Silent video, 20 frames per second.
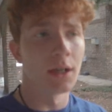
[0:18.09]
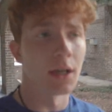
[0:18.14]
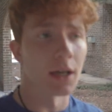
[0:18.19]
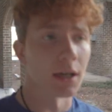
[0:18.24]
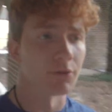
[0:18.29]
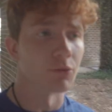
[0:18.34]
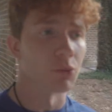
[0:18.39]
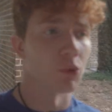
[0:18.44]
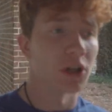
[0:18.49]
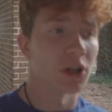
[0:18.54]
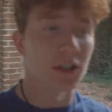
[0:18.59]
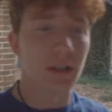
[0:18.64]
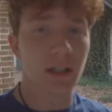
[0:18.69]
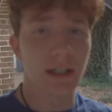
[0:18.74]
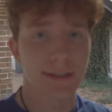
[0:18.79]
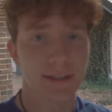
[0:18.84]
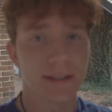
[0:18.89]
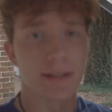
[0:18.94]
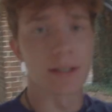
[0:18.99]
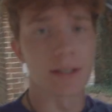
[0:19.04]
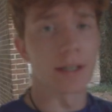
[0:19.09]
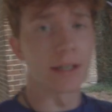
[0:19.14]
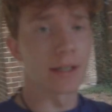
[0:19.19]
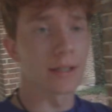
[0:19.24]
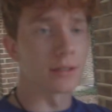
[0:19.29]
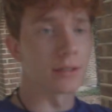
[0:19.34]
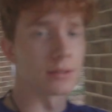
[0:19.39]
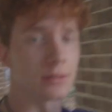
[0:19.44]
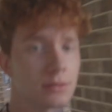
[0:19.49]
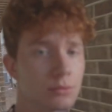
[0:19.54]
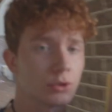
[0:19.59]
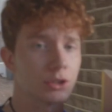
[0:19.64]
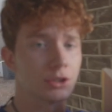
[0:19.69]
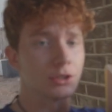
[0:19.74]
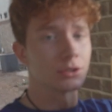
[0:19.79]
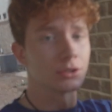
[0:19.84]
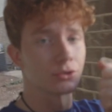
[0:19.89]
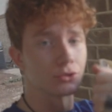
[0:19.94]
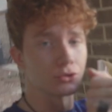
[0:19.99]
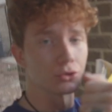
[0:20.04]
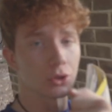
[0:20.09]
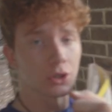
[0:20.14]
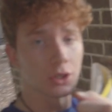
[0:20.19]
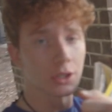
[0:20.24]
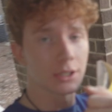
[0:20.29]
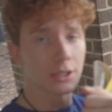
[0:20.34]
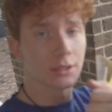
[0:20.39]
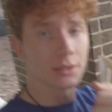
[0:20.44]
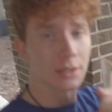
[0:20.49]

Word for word: I have one class today, which is drawing,